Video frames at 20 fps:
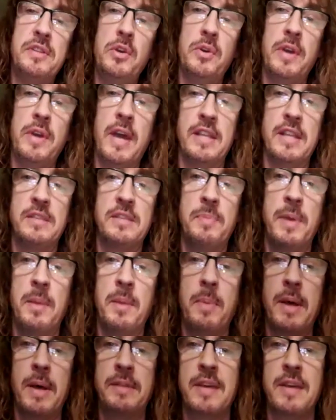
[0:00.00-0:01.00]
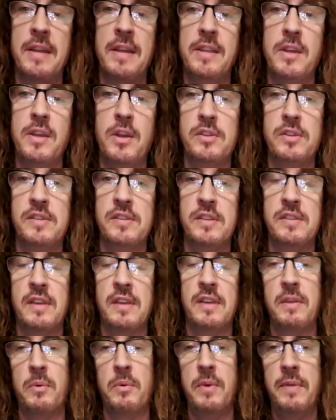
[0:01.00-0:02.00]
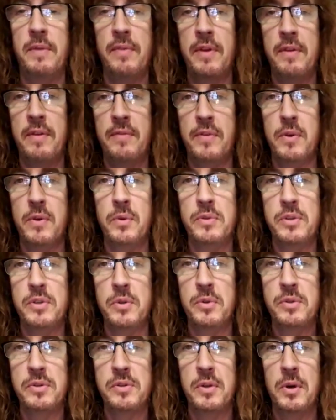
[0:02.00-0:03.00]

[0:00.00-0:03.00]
again. It's been about 10 years since I think we've interviewed you. So.